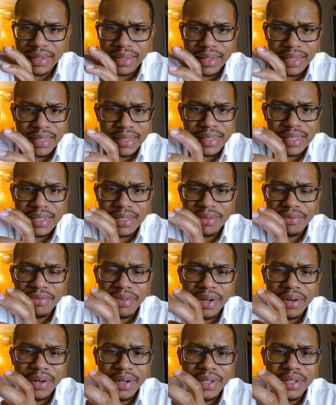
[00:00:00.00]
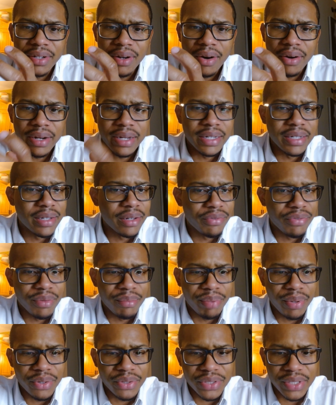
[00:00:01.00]
This is a very dark and different
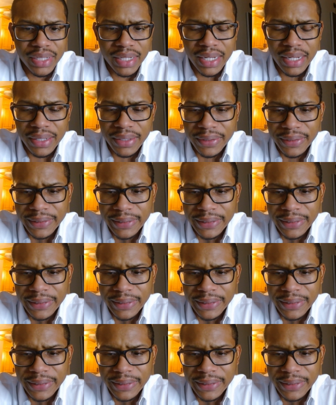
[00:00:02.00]
person now.